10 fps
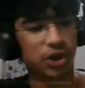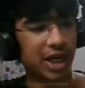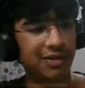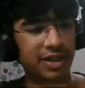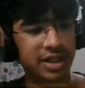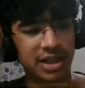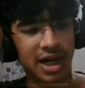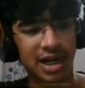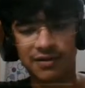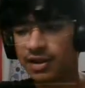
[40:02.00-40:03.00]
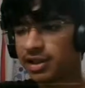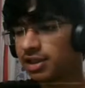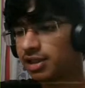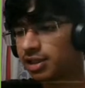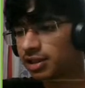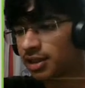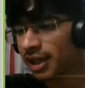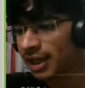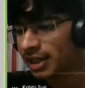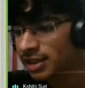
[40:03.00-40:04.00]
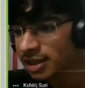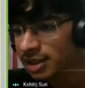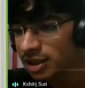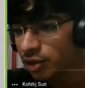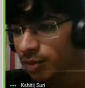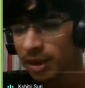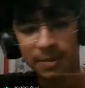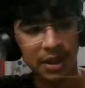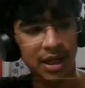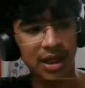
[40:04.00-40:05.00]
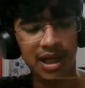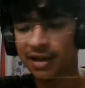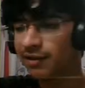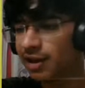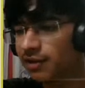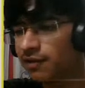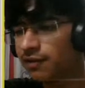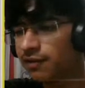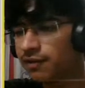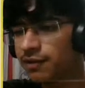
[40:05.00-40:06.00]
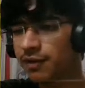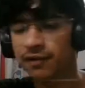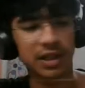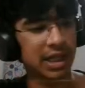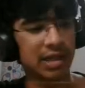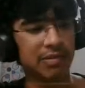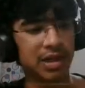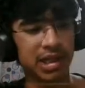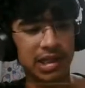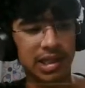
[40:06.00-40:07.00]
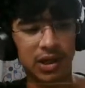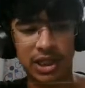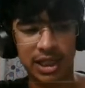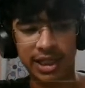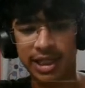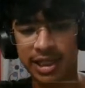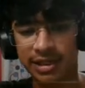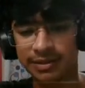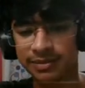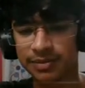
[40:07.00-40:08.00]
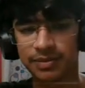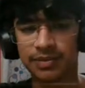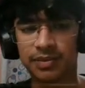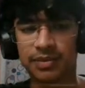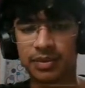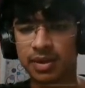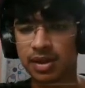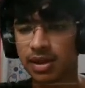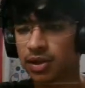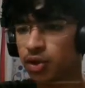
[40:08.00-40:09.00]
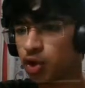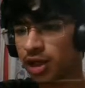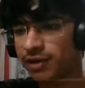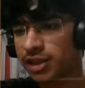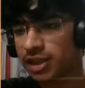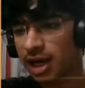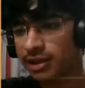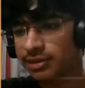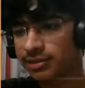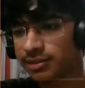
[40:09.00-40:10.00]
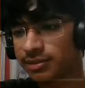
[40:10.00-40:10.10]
So shall we start? Which I guess 62 people are live and 59 players are already in. So shall we start?